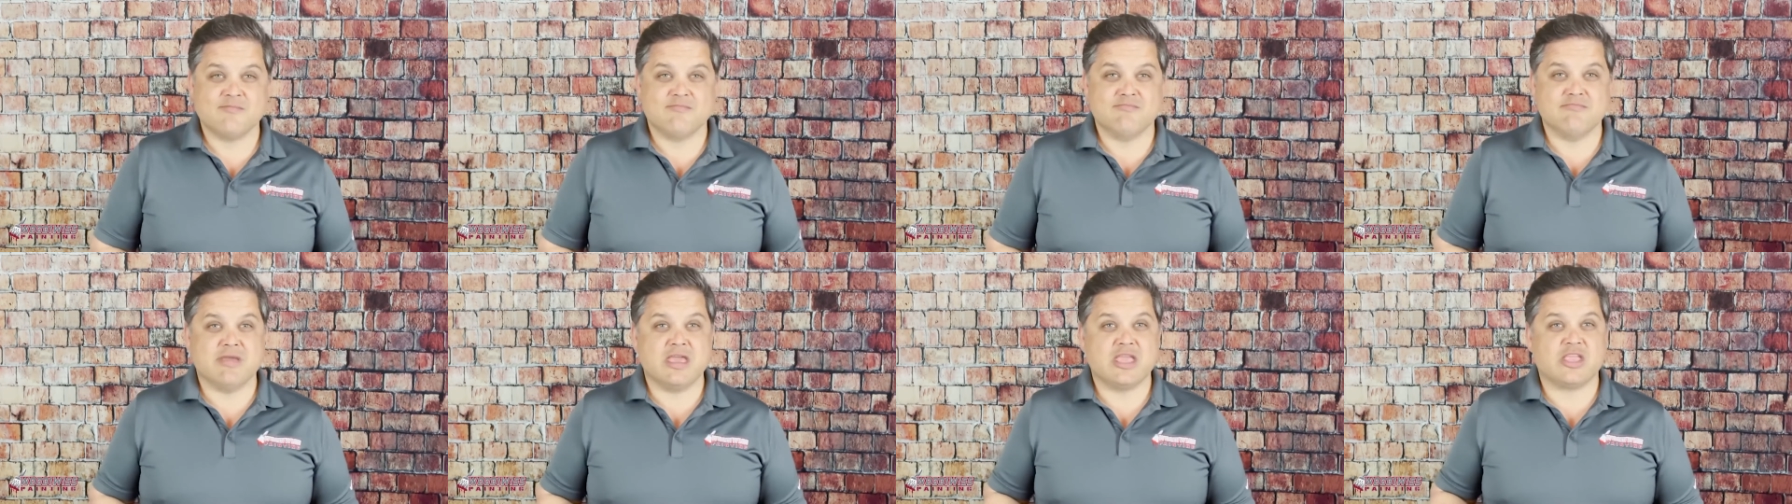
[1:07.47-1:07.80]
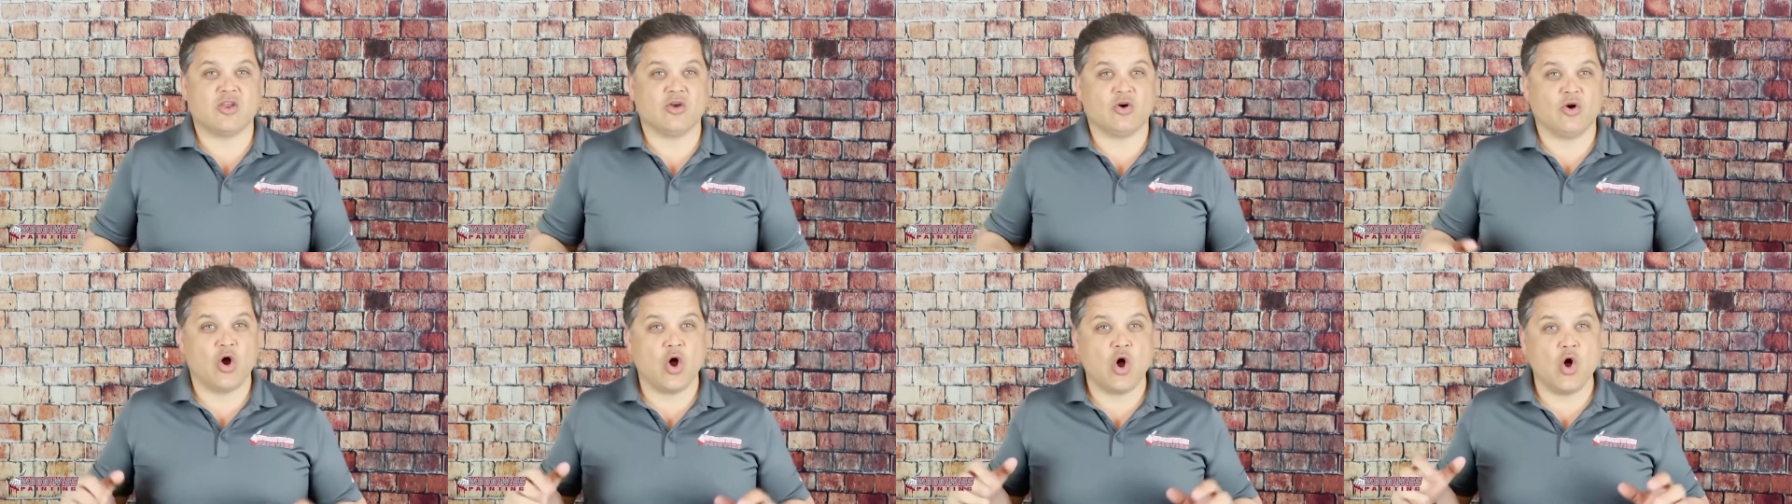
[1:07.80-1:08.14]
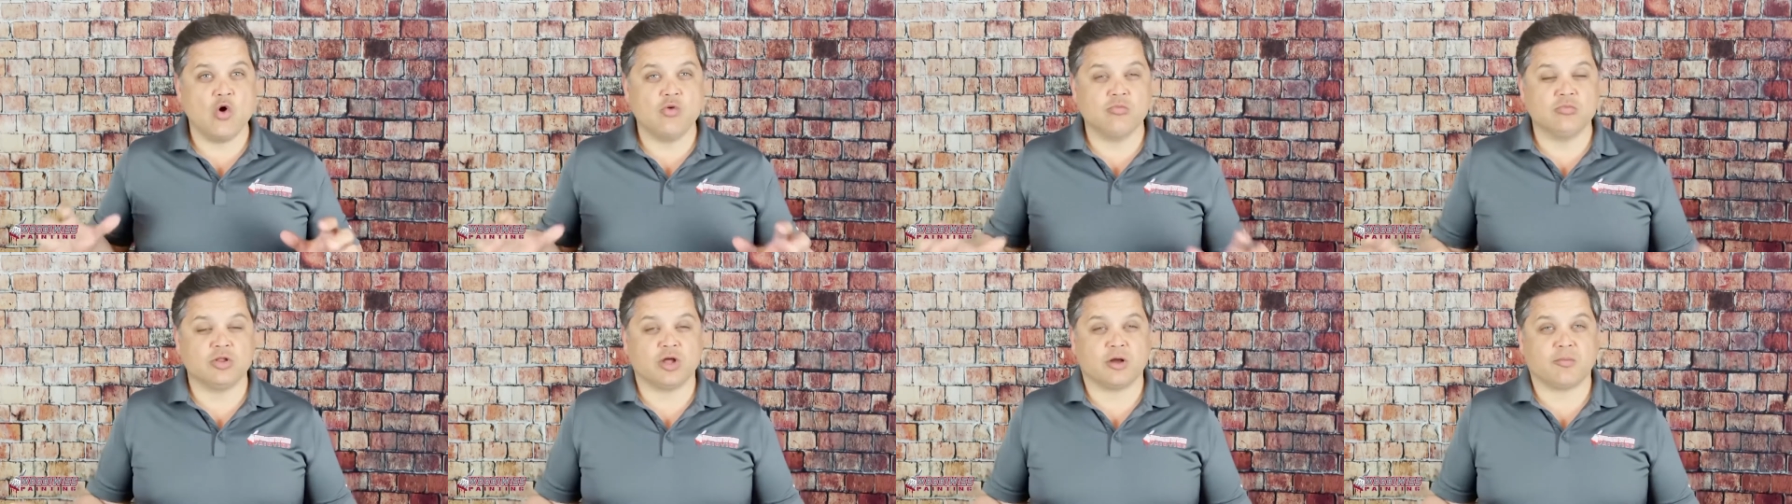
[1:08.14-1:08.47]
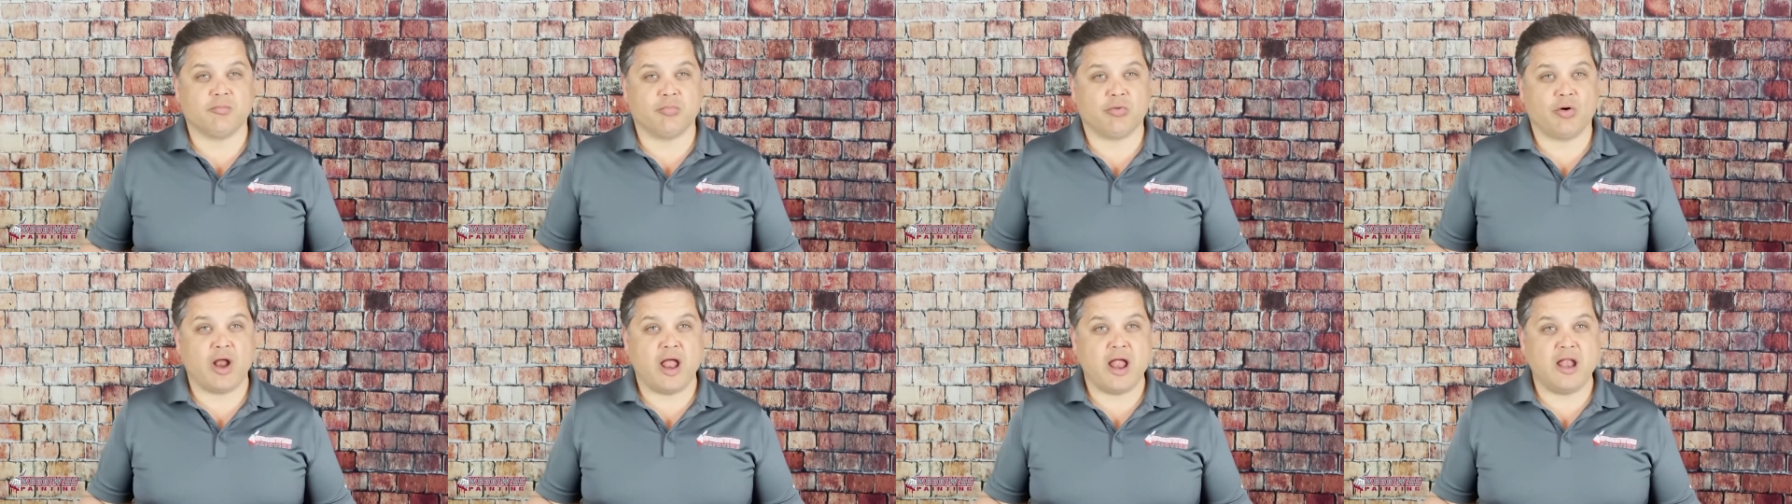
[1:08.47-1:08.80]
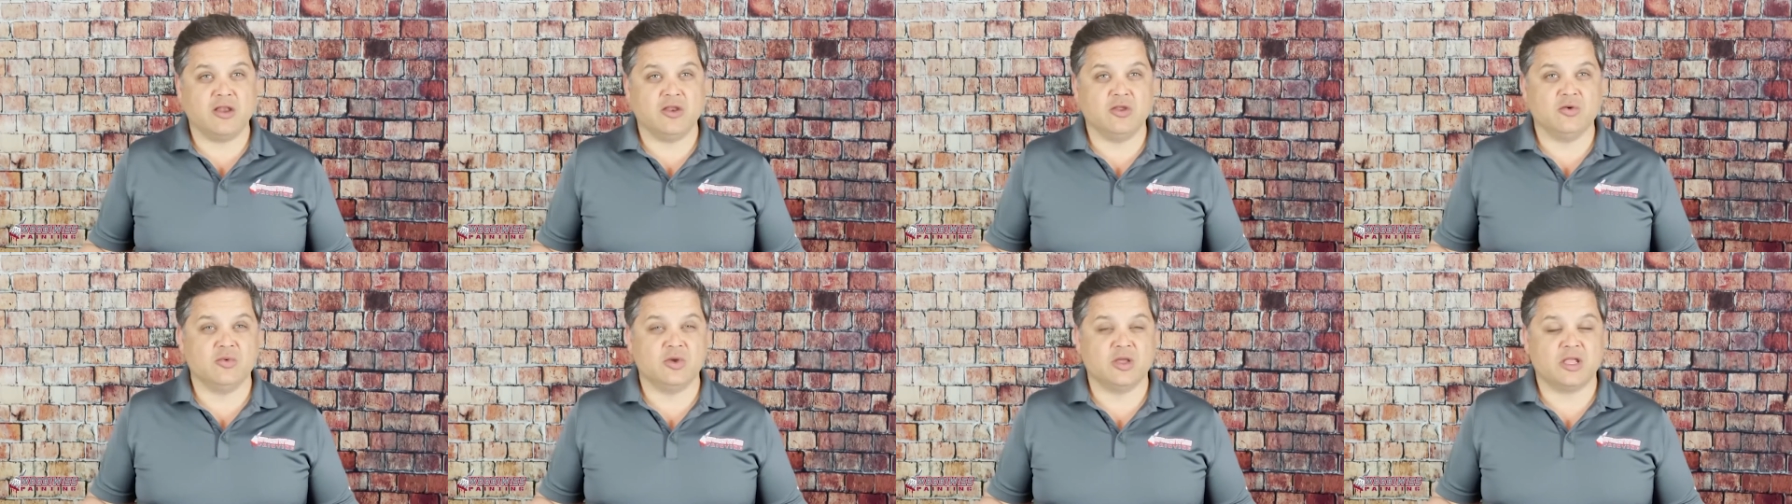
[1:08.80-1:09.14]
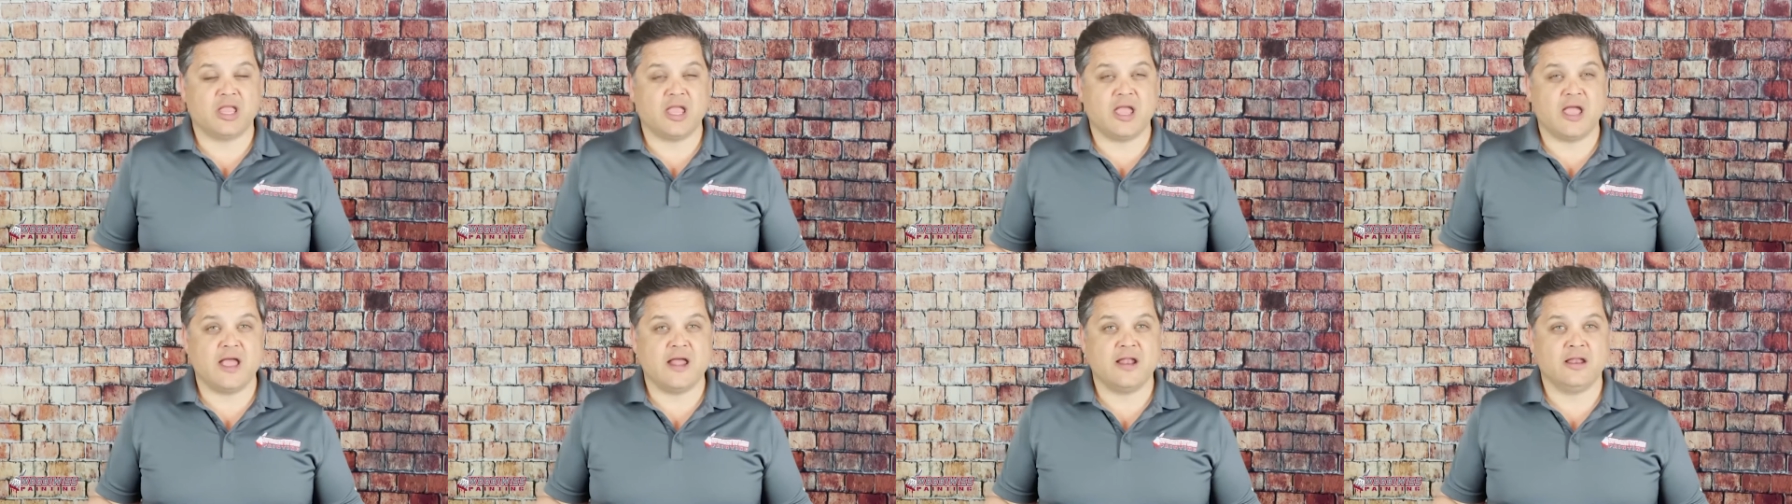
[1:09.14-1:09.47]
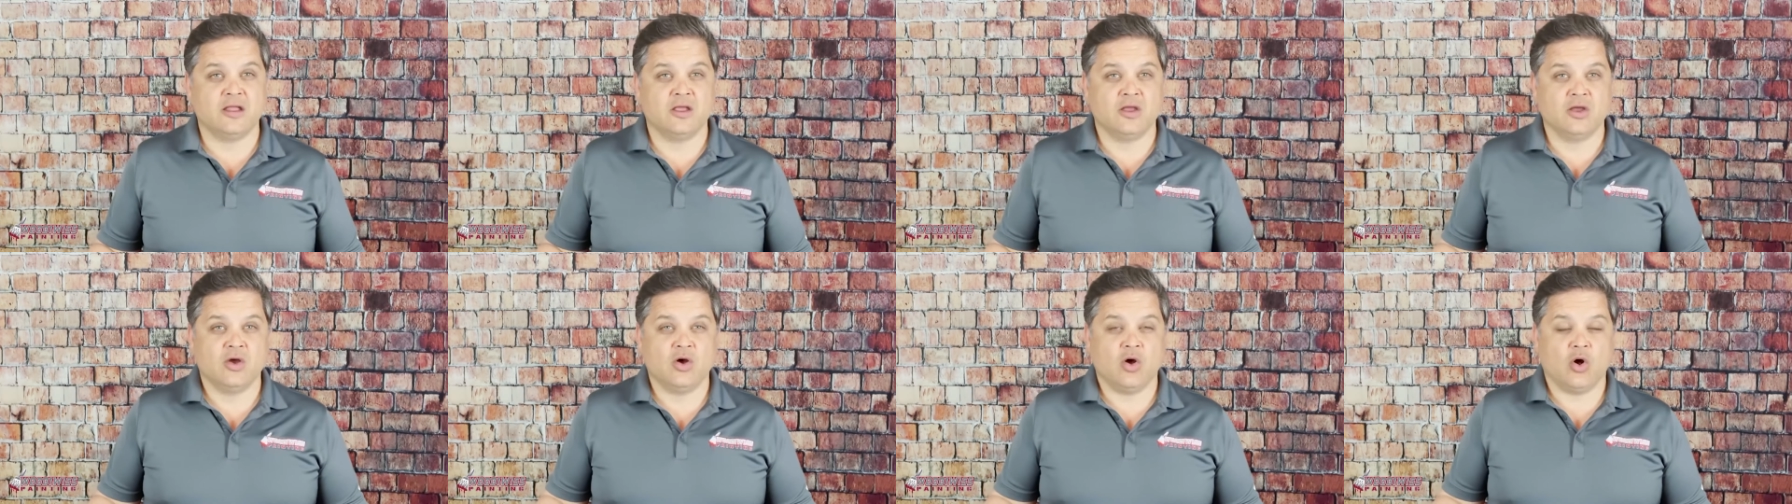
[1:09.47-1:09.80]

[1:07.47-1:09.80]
make your home look brand new again,